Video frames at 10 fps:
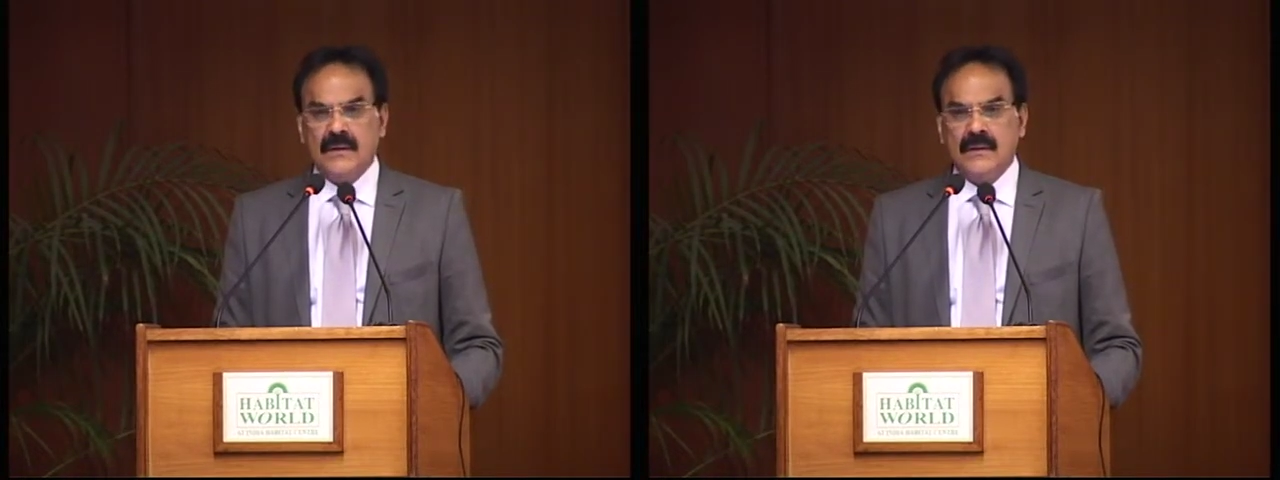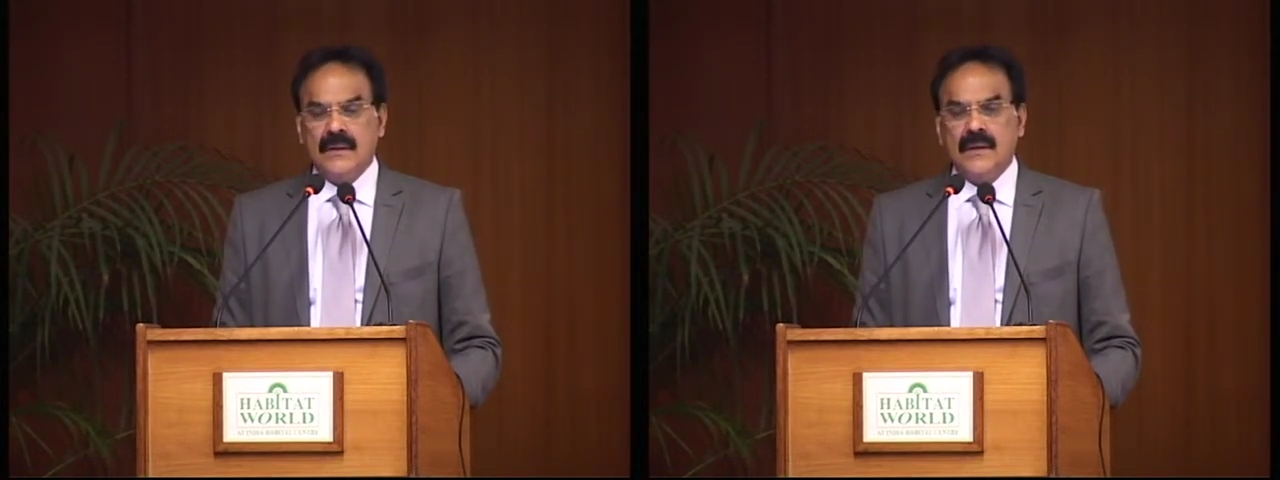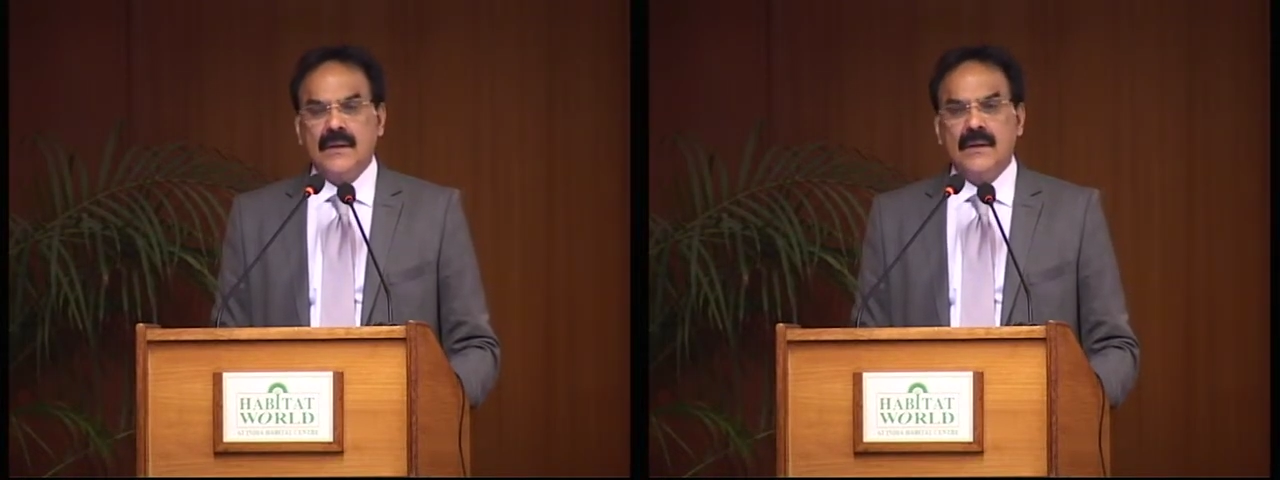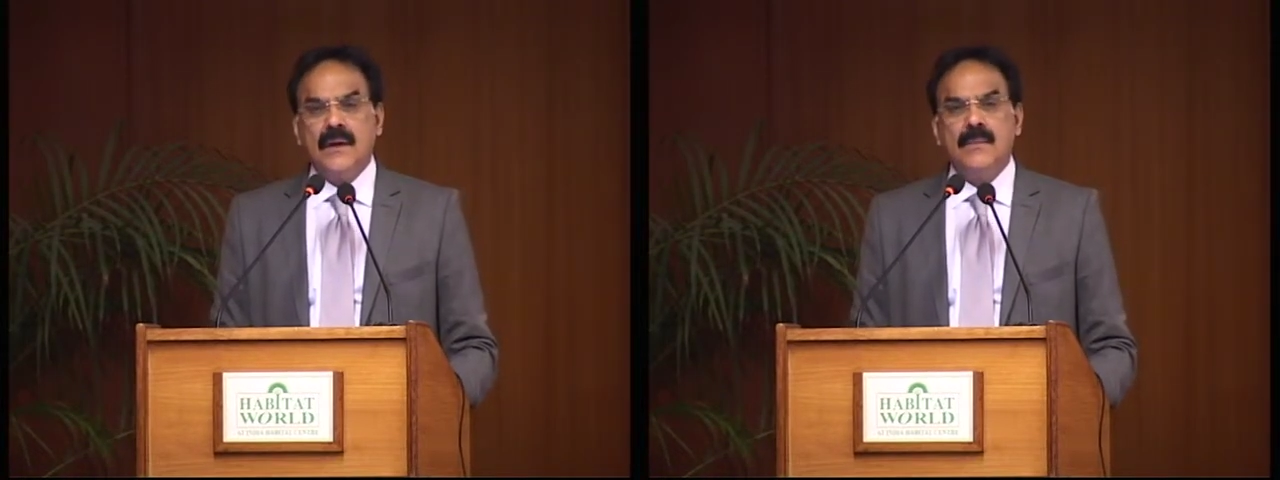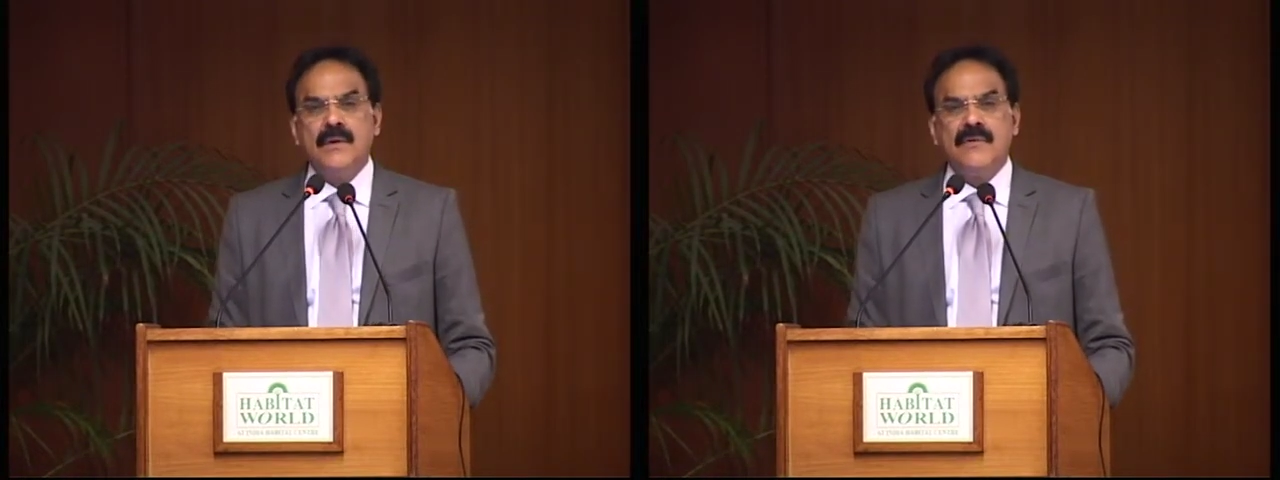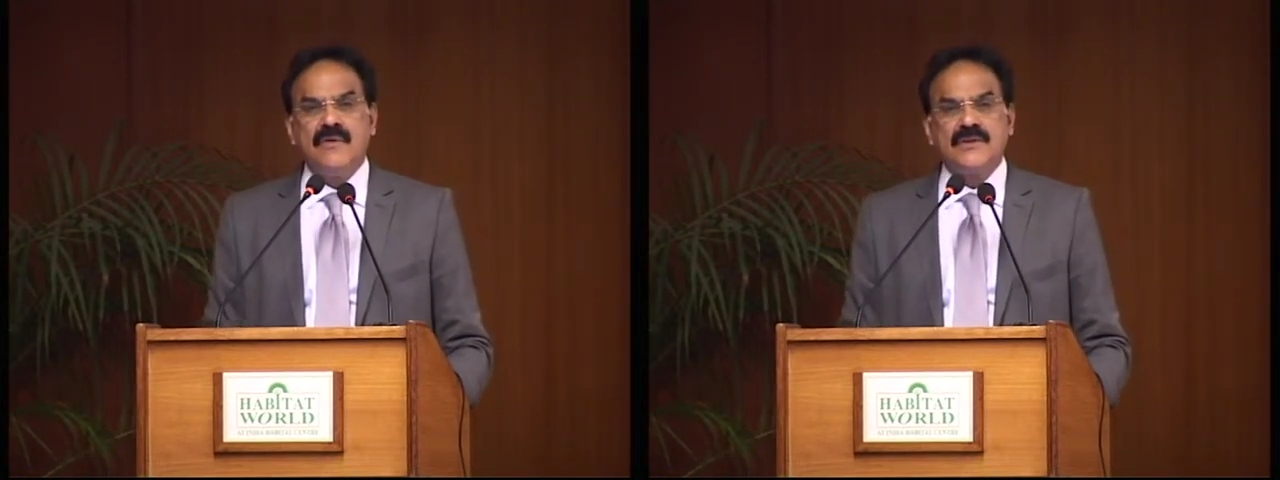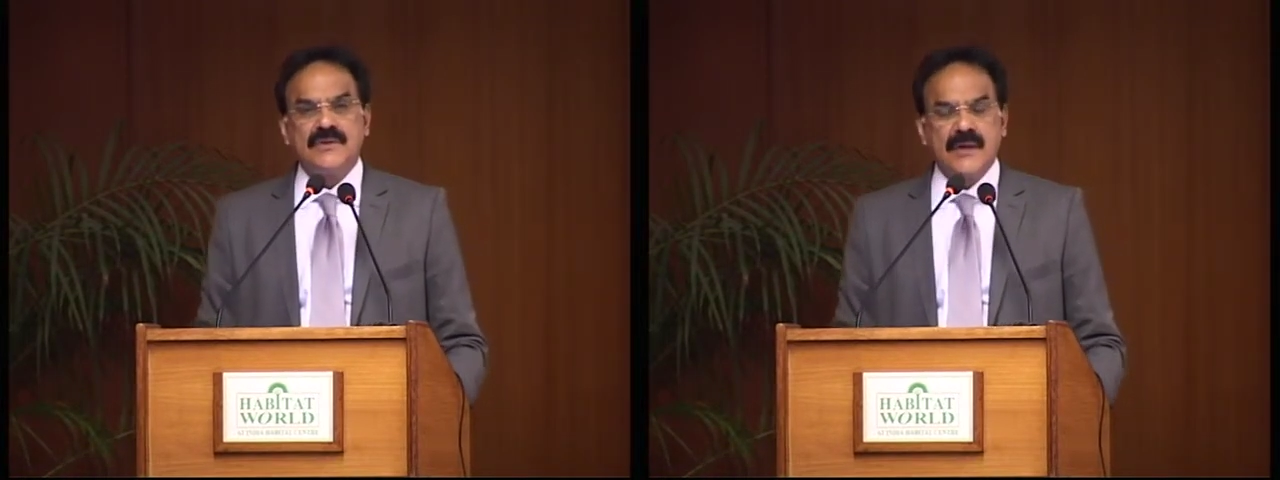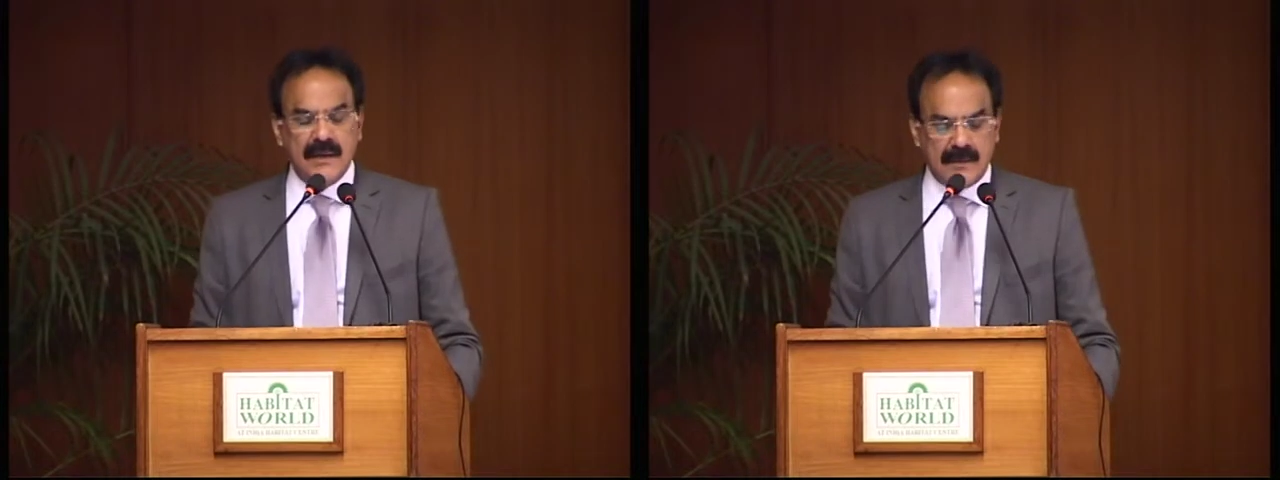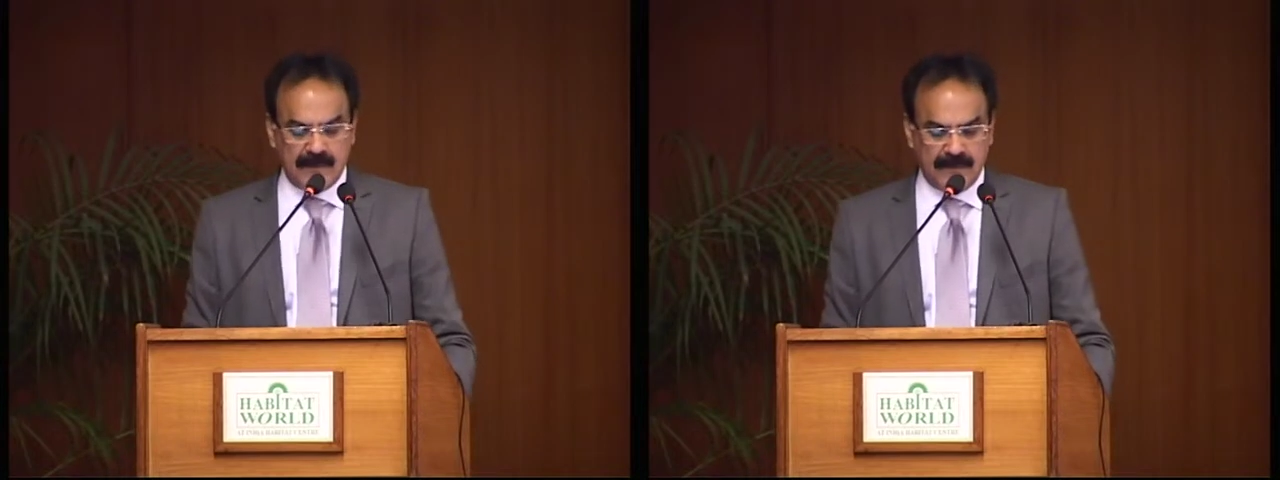the Government of Australia.